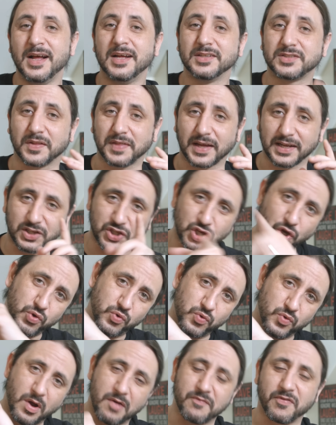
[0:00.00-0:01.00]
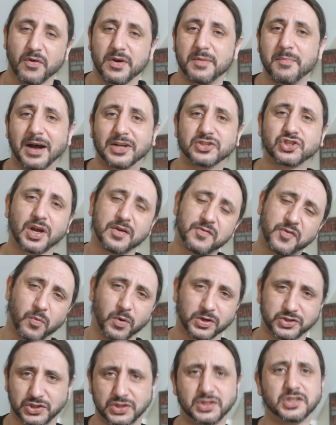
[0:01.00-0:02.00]
So thank you very much for
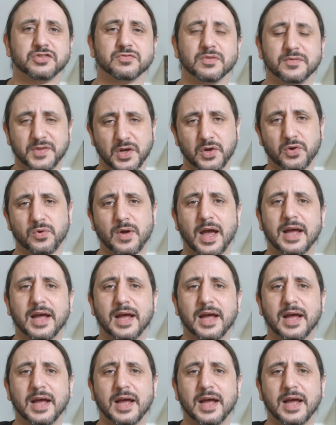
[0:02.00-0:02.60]
watching this review,